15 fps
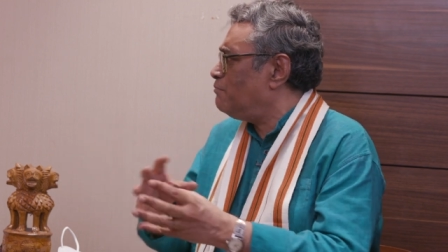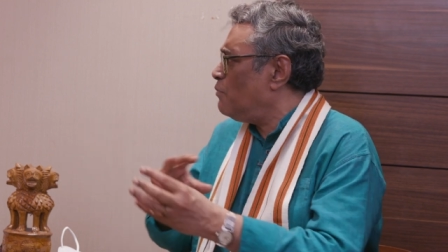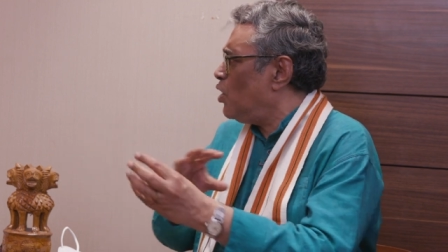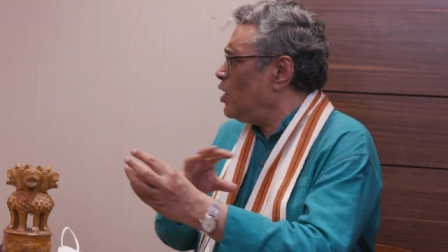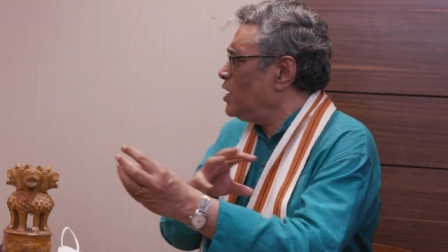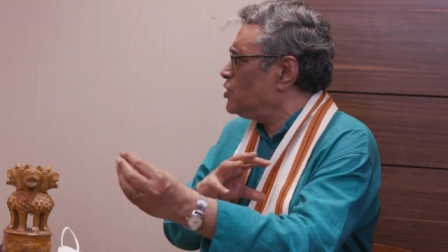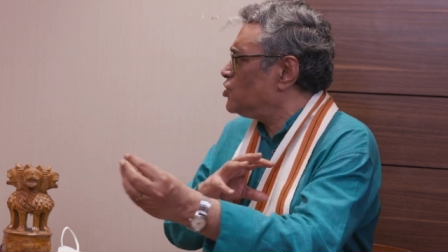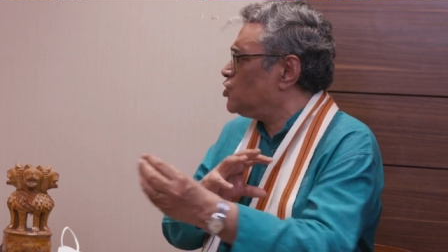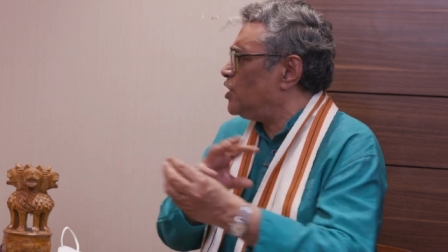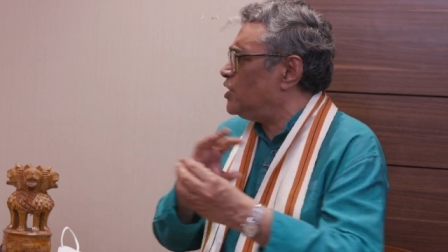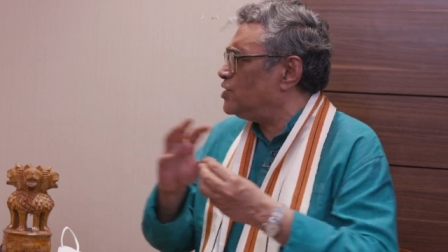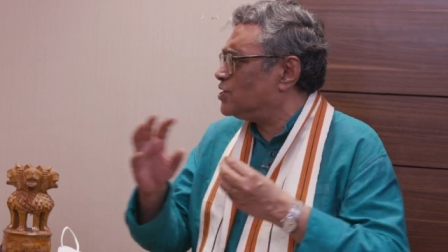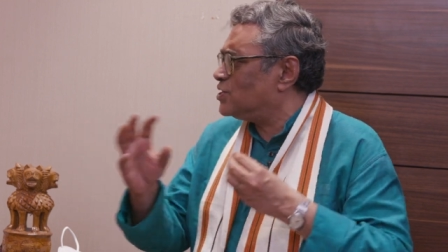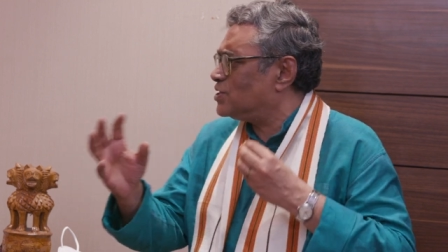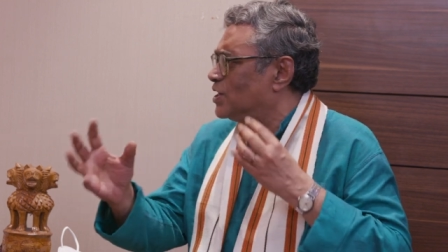minor
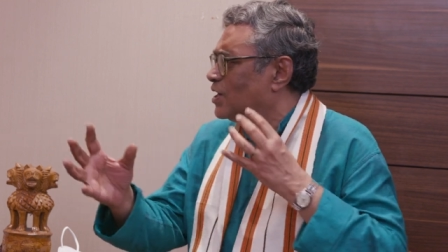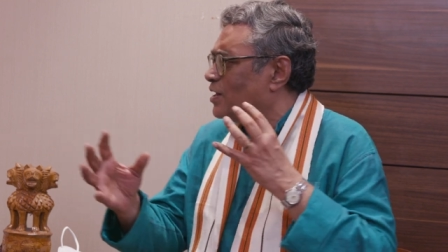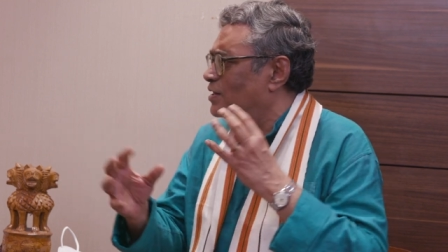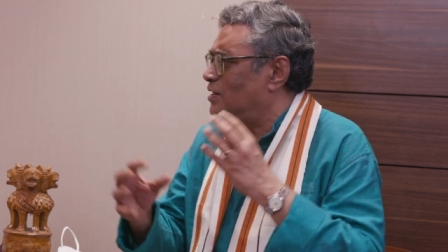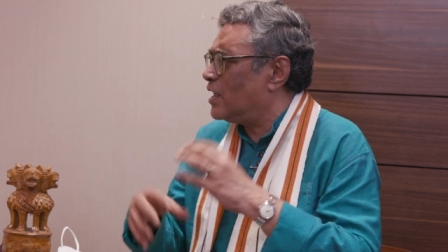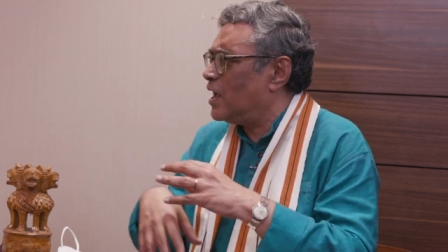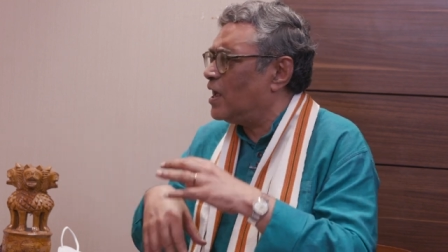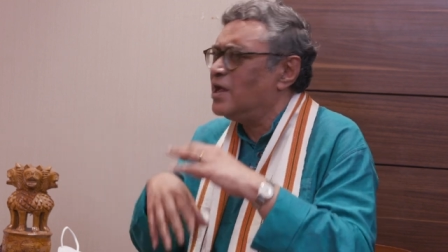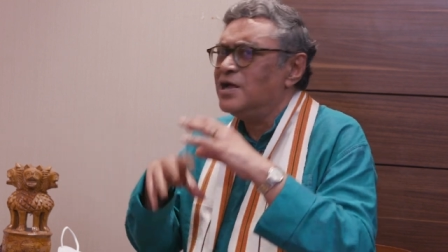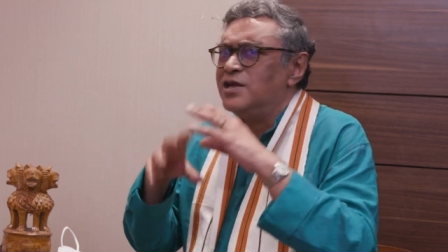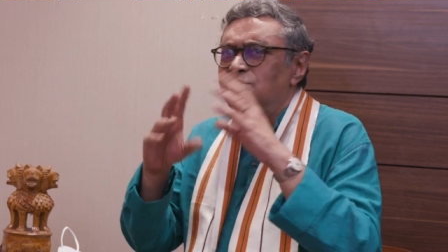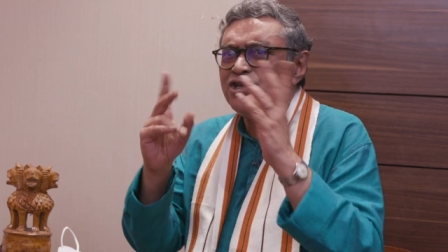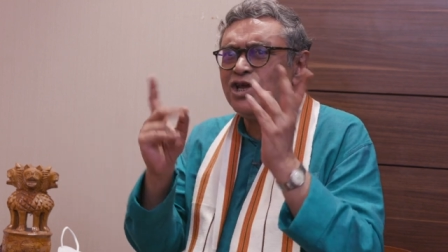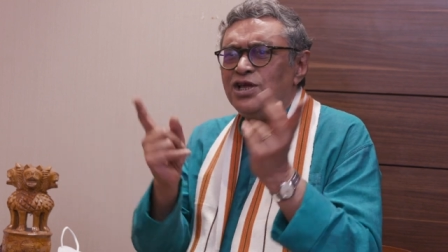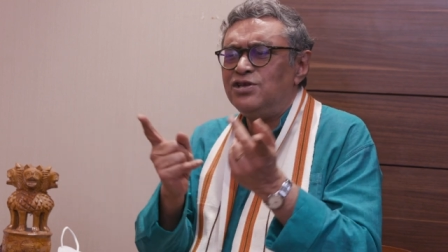changes here and there,
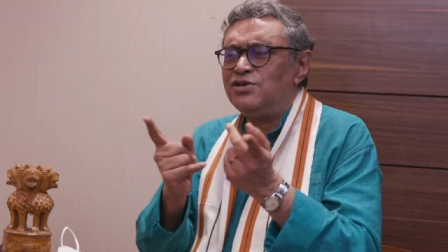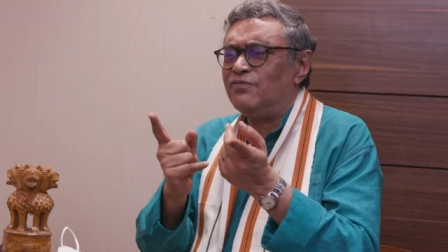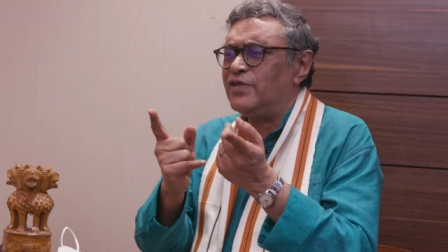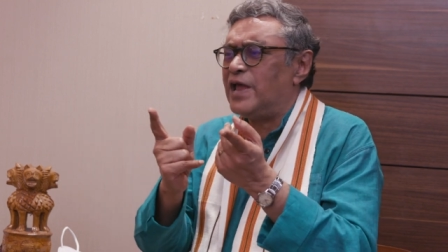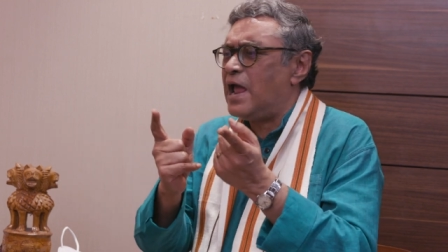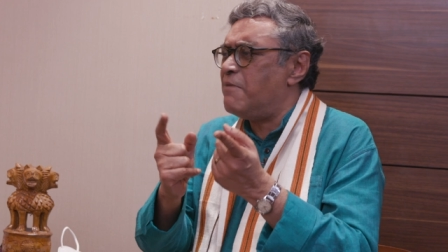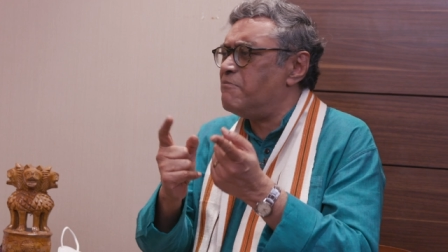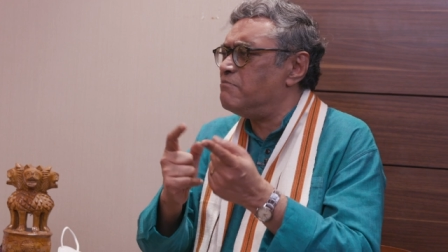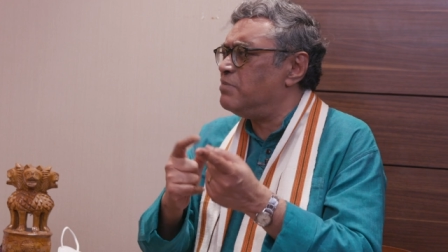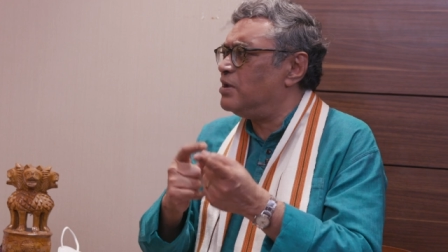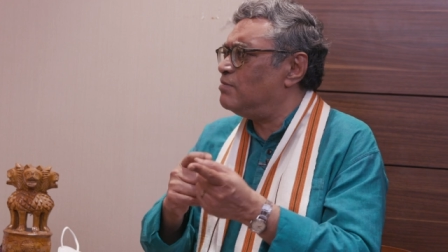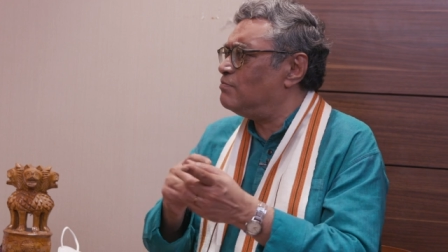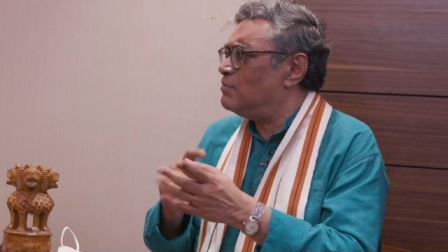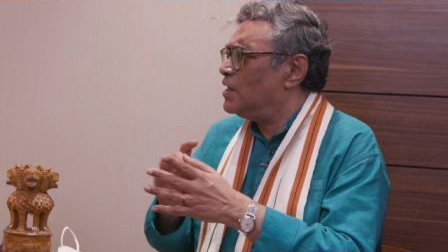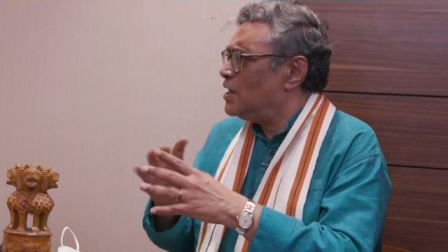change of the
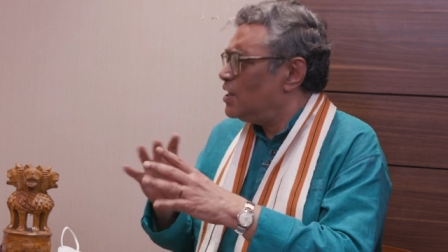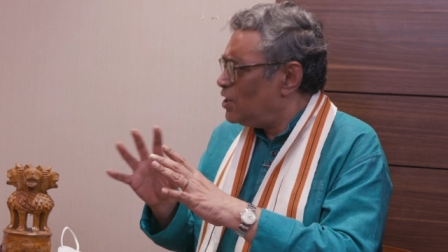emblem,